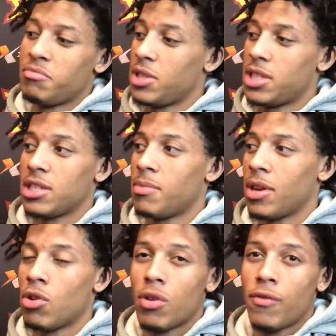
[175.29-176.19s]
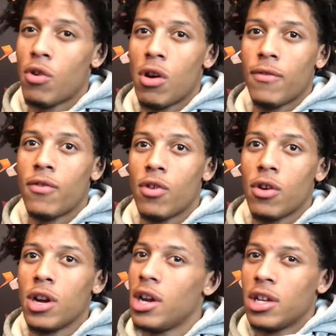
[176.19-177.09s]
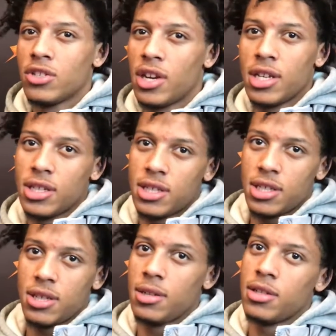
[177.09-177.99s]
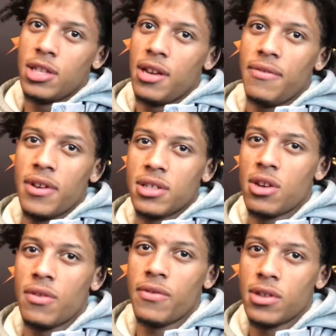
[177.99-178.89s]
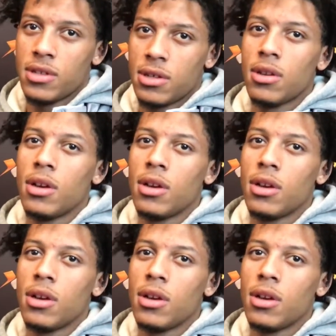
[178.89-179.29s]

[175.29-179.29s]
we just been going 4-on-4, transition, defense, offense.